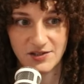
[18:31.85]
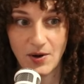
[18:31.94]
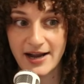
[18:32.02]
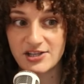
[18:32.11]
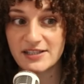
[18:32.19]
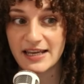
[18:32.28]
So
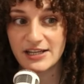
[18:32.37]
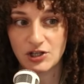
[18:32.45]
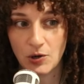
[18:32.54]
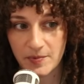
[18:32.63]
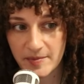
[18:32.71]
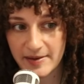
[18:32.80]
I just get a
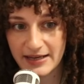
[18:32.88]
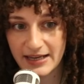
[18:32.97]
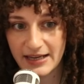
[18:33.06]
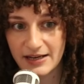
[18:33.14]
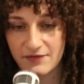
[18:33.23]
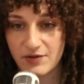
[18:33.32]
dopamine
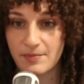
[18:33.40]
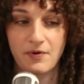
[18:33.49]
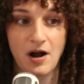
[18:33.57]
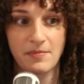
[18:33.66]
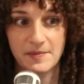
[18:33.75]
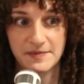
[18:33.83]
hit from
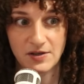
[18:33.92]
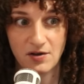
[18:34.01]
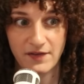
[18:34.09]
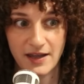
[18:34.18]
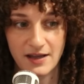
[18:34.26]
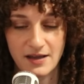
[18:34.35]
problem
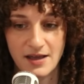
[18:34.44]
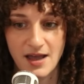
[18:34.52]
solving.